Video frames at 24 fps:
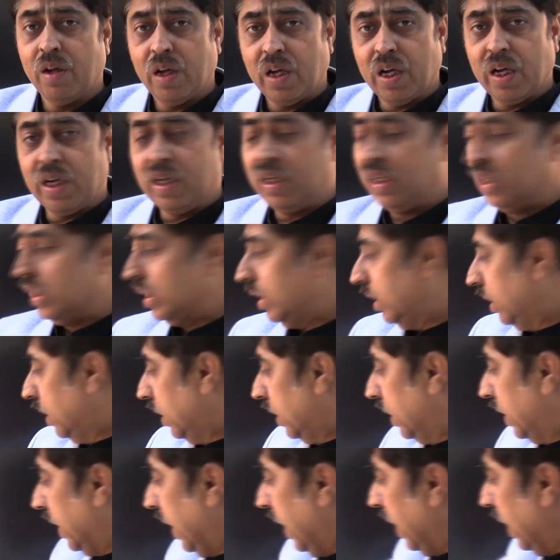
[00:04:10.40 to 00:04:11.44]
And it is
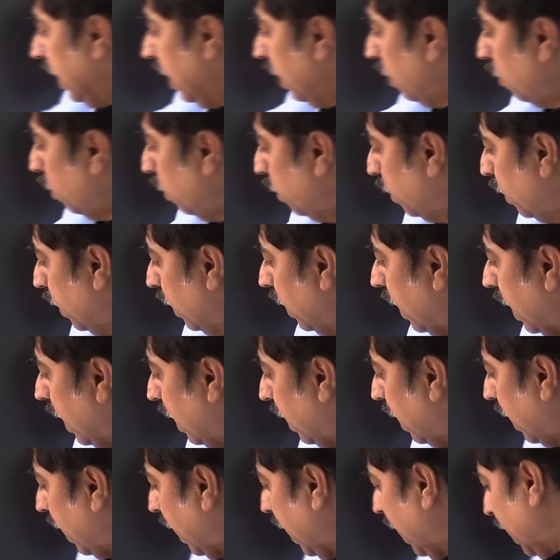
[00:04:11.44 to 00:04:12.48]
said in the question
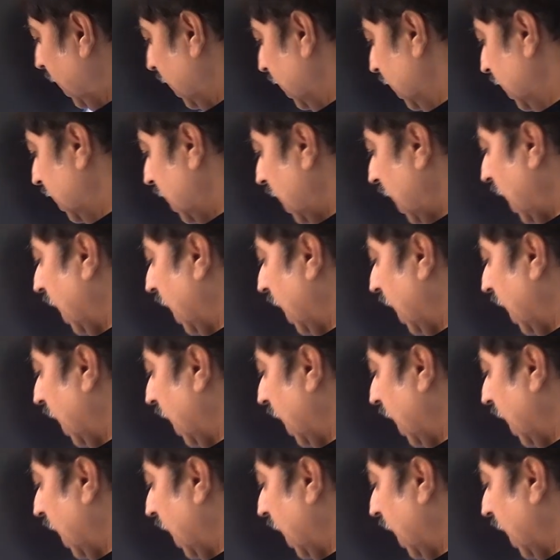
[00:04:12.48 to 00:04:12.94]
that train is